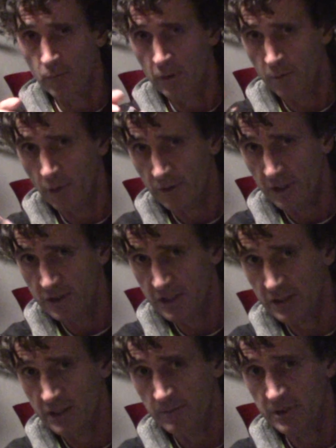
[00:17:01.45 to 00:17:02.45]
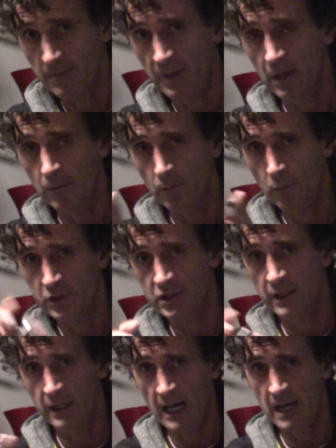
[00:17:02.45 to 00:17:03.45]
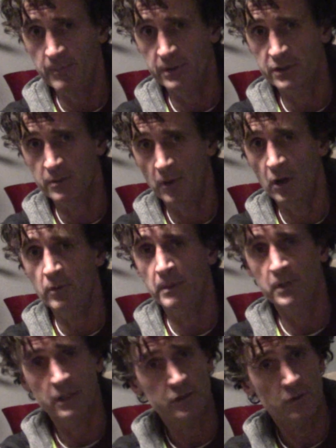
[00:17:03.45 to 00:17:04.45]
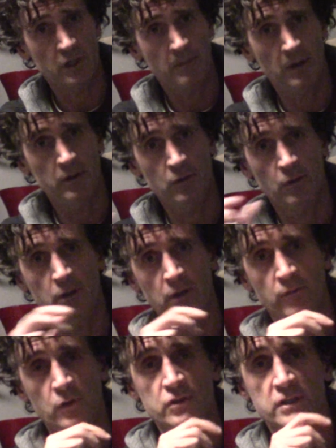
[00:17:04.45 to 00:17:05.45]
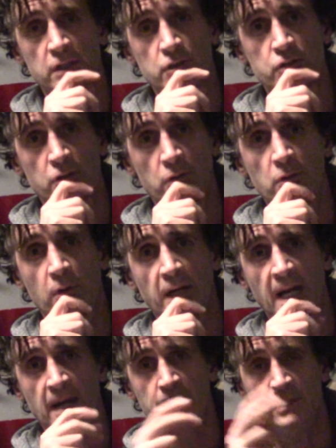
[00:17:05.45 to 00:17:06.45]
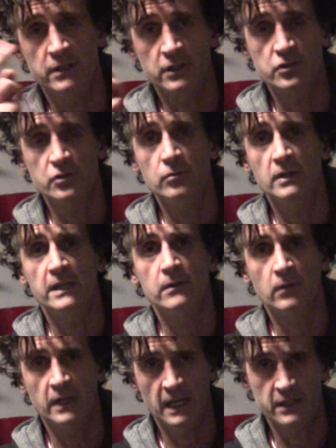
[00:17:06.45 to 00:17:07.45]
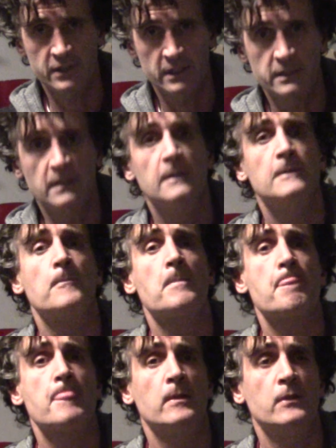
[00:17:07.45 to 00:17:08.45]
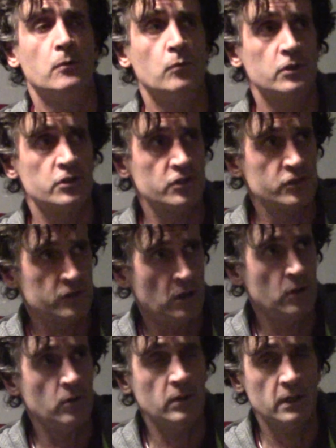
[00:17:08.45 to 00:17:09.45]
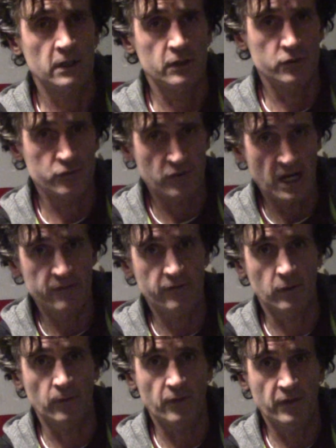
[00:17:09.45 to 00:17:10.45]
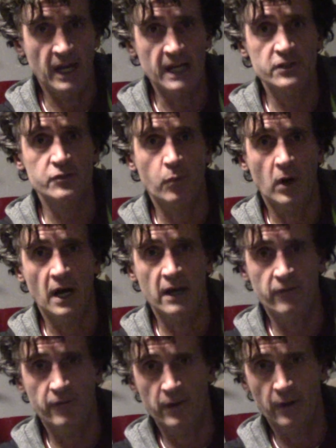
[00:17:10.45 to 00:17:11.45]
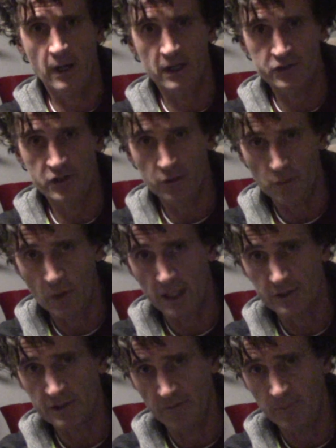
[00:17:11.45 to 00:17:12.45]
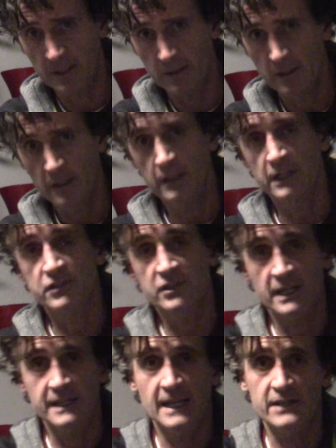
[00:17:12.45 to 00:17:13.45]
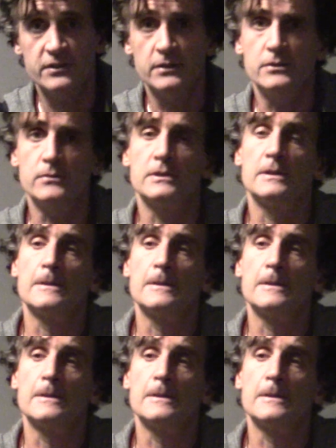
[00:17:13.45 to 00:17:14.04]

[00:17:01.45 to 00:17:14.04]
what this system is about. What's going to happen tomorrow? I'm going to talk about York University and show you what happened in the 2 legal cases that were so dreadful. That's why for the last 2 weeks I've been, let's say, destitute,